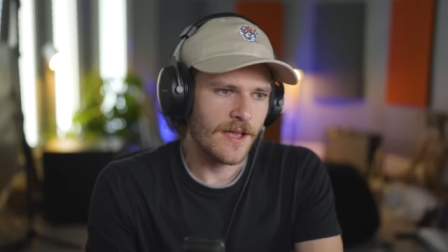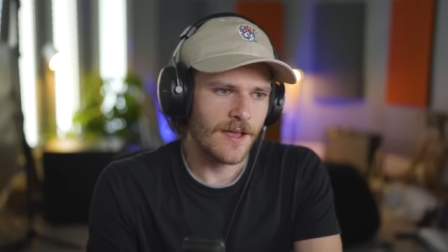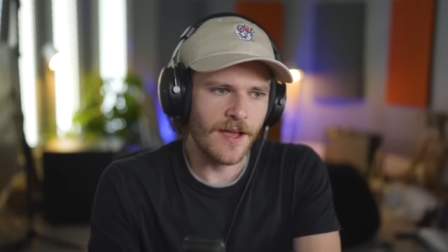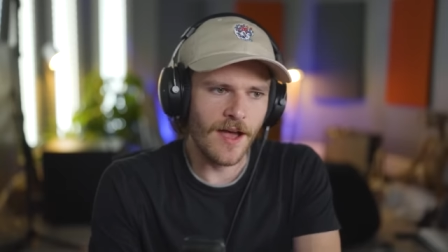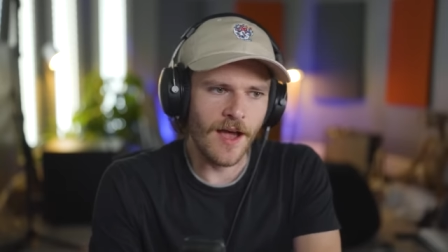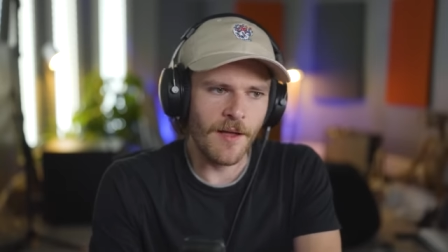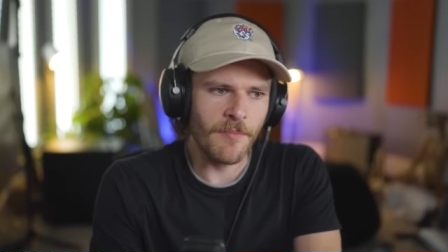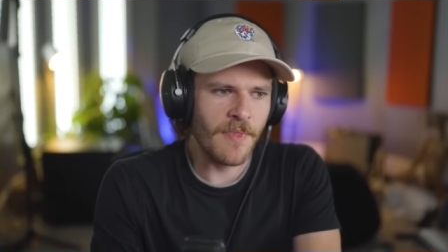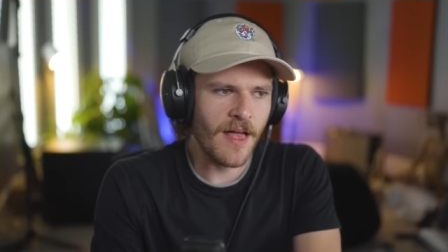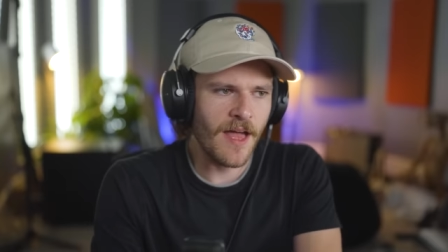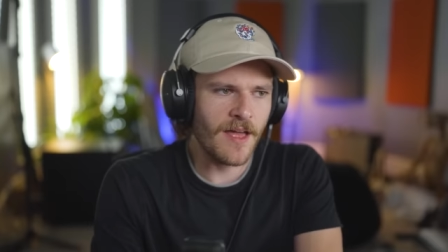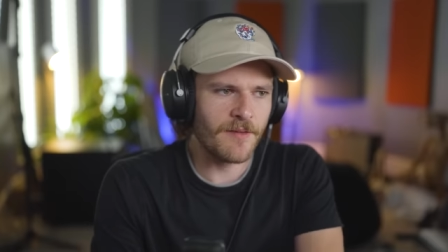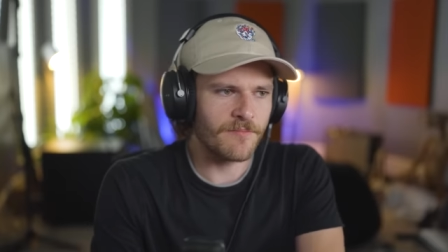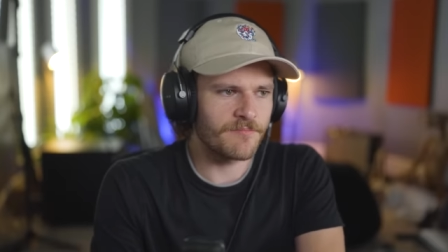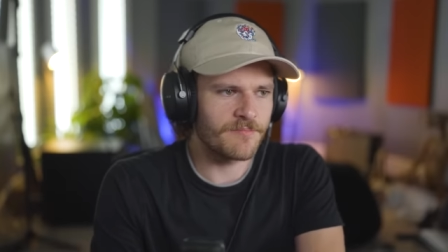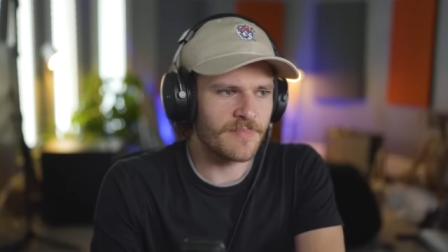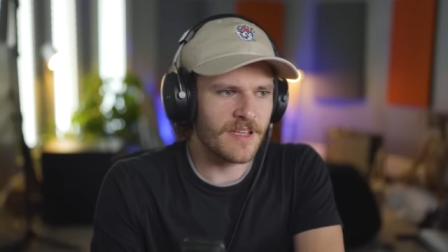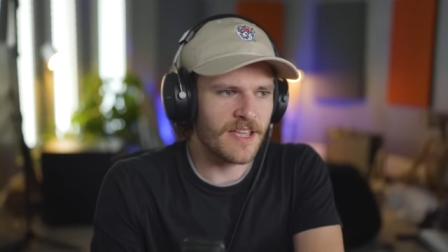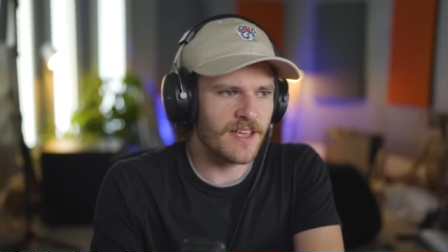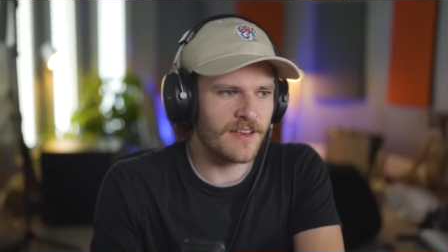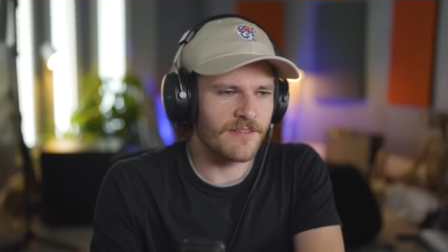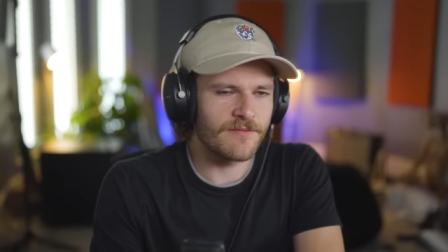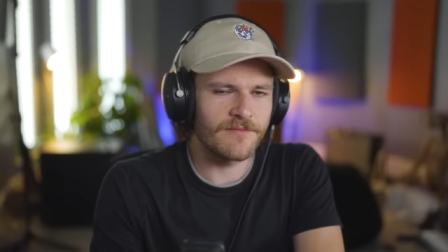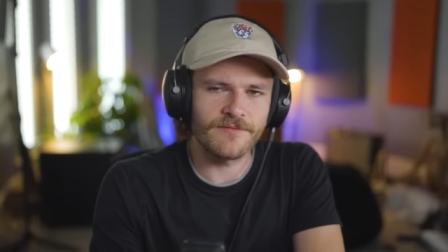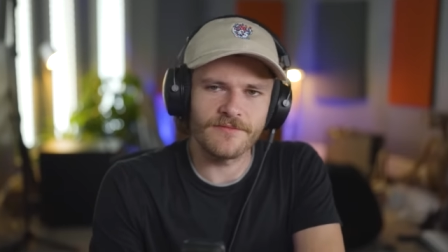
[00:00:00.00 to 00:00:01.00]
I'm not
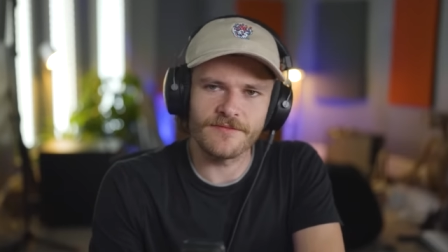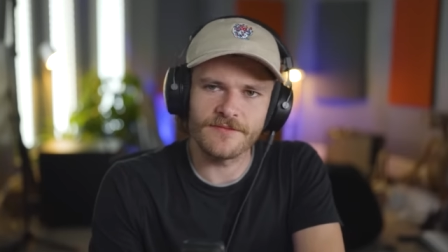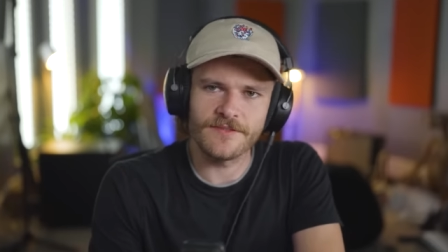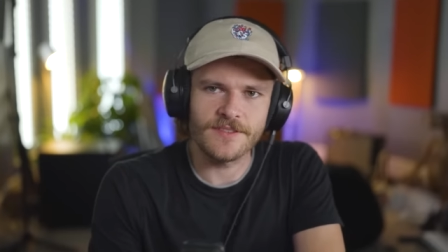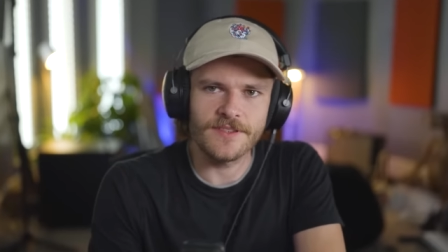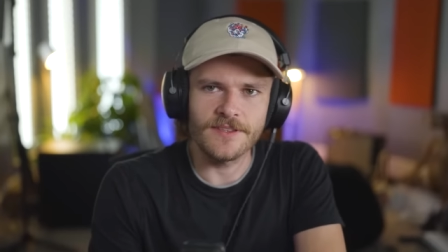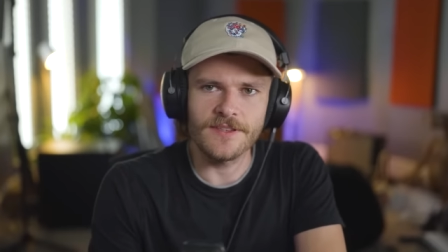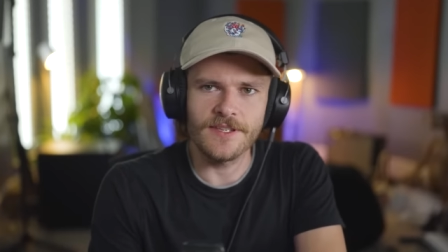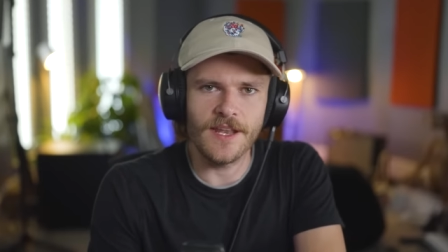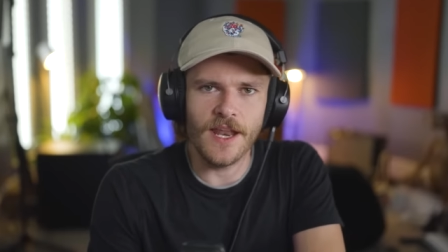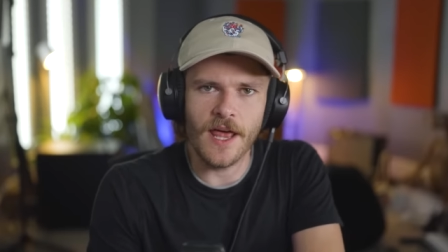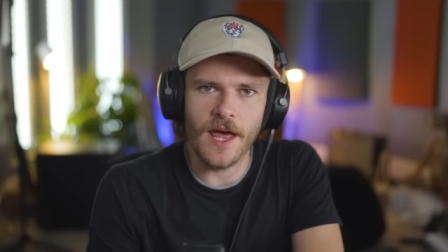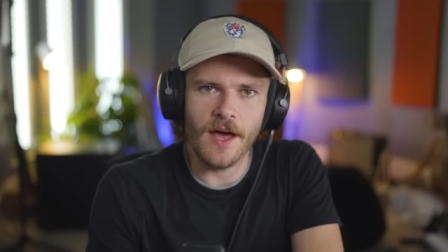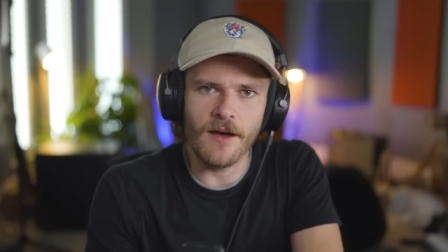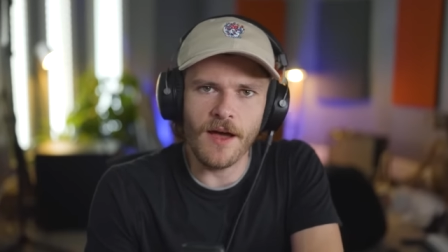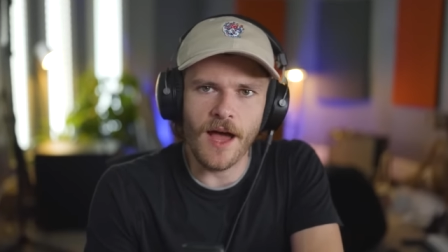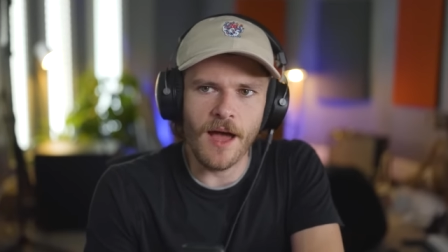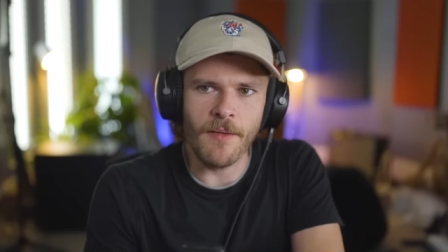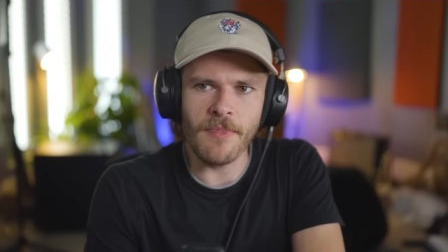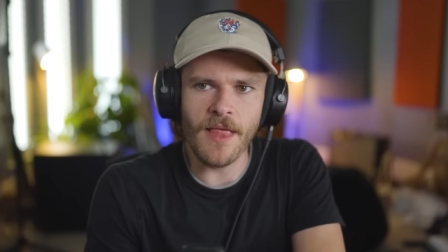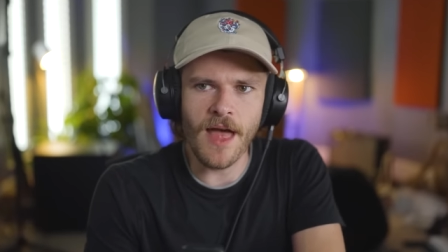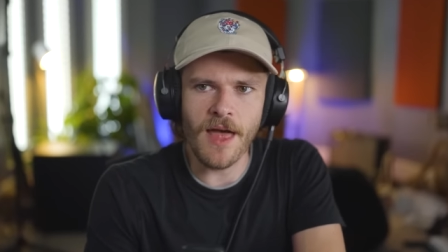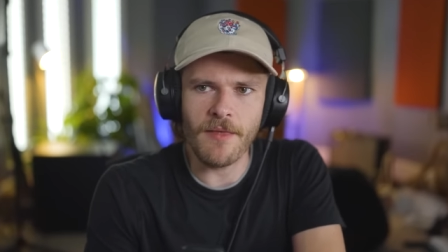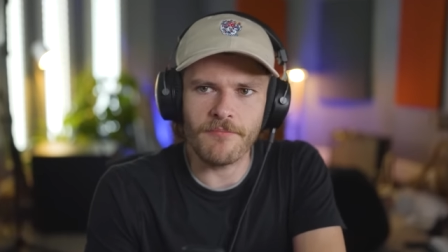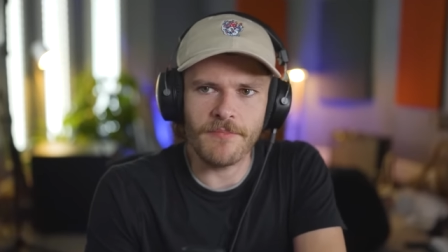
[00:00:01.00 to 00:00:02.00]
being, you know, I'm
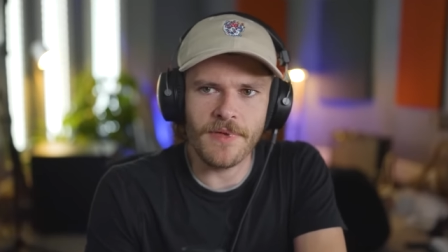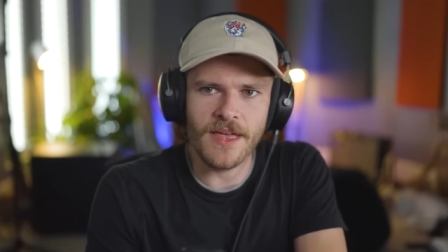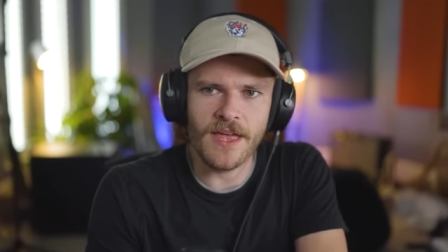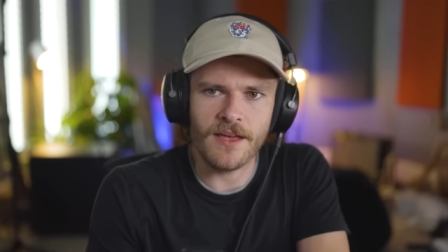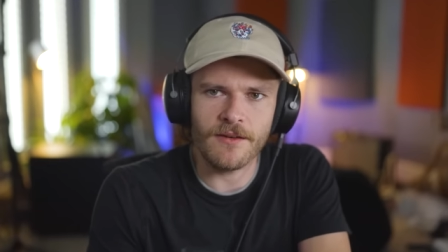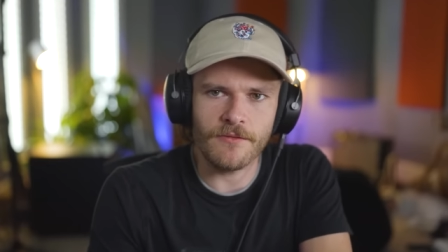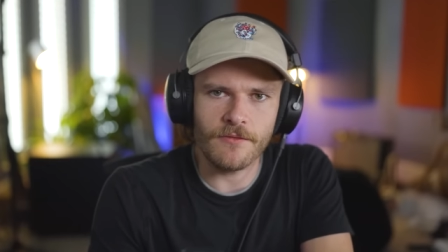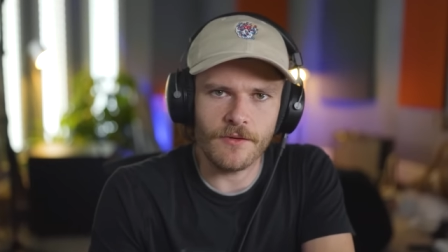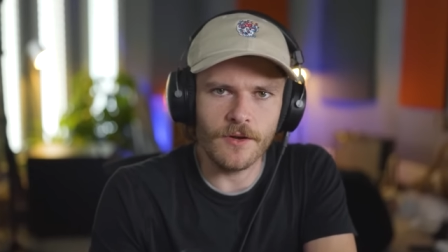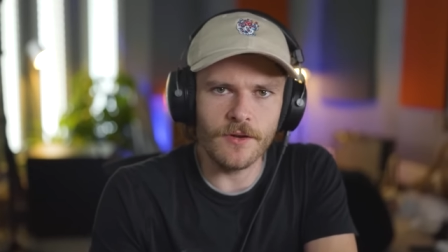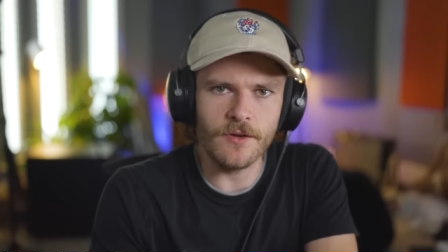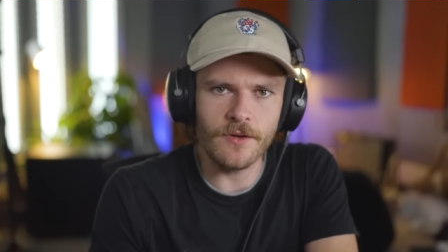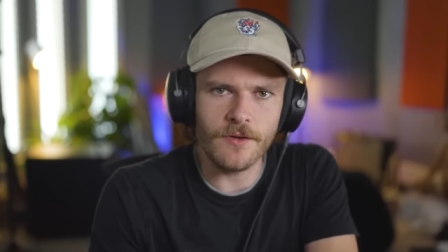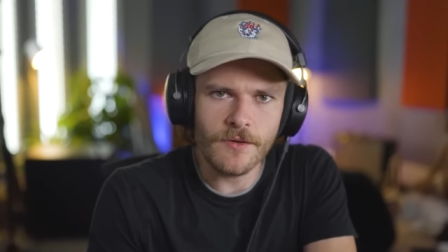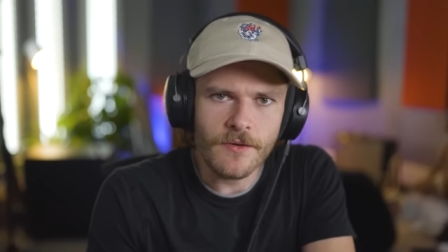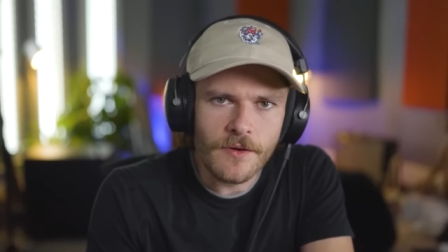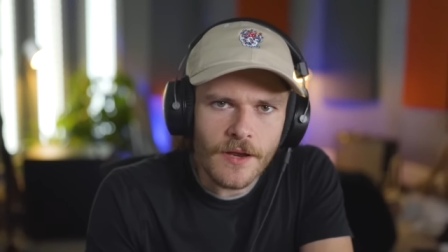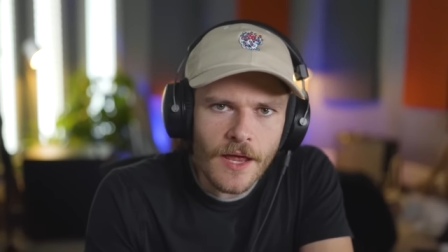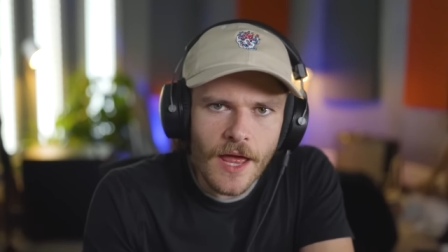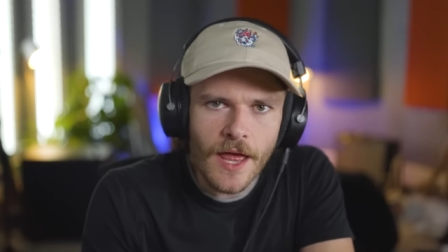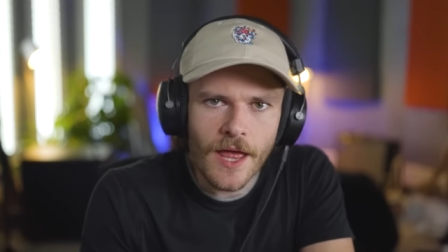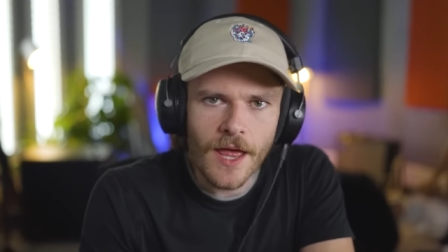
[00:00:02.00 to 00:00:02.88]
not being rude.